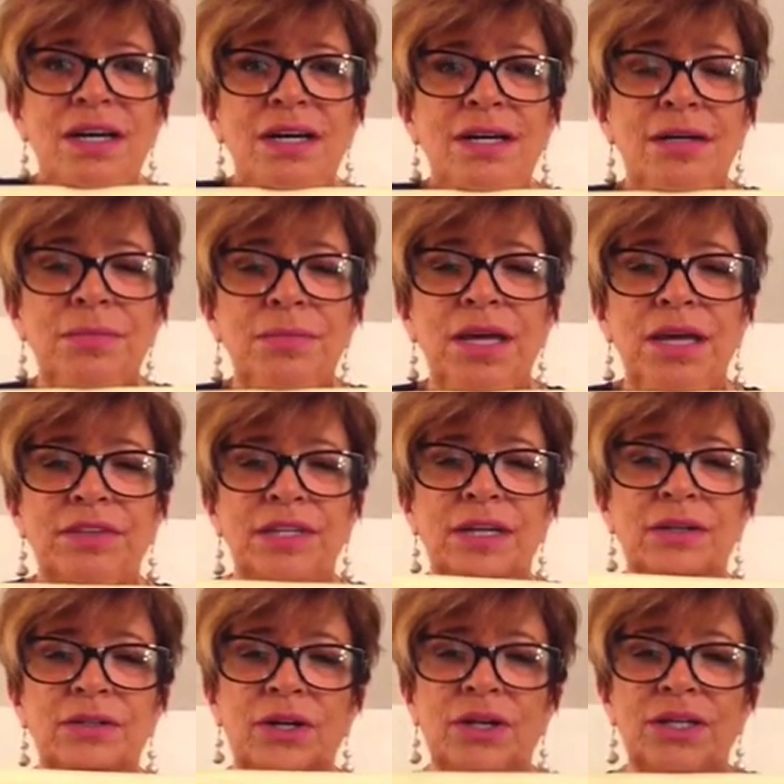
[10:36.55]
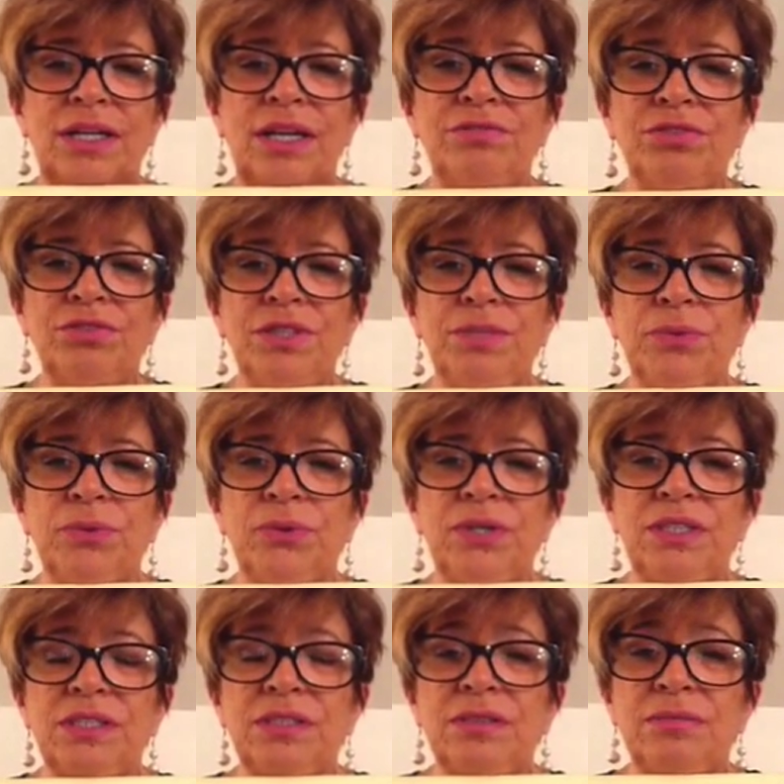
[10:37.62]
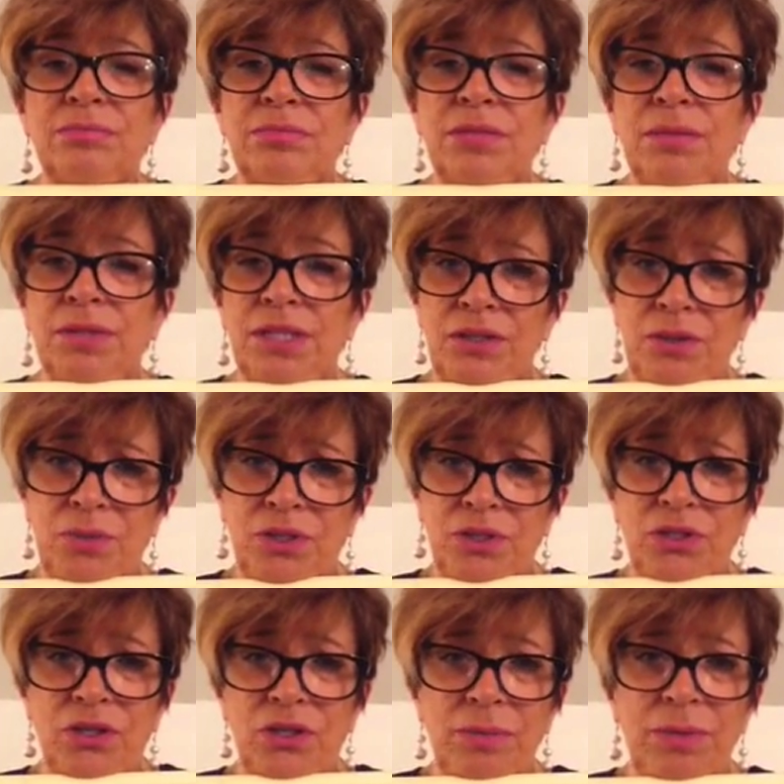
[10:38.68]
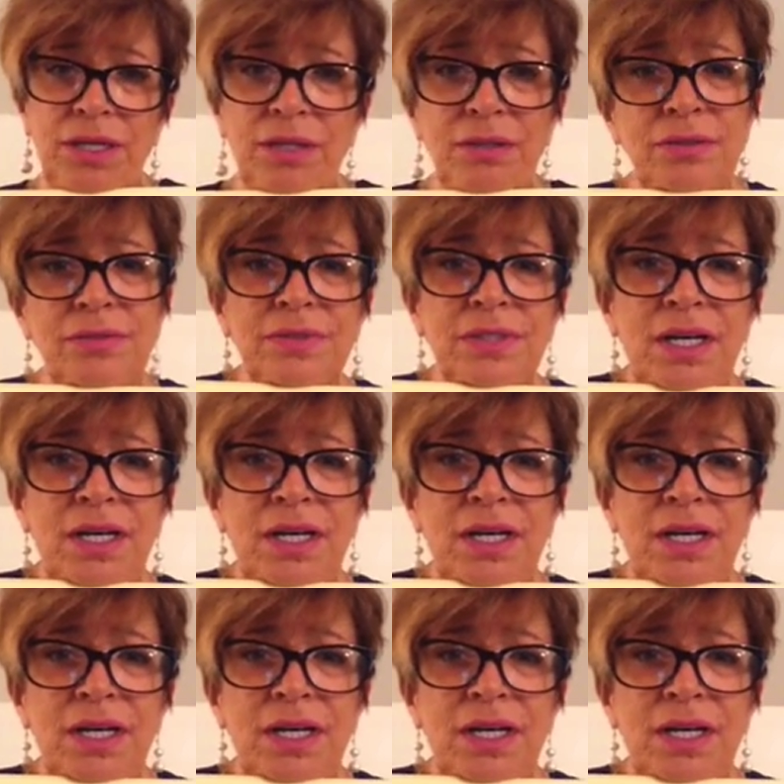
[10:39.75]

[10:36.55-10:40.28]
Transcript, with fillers: um, have an outline, have three points maybe that you want to talk about.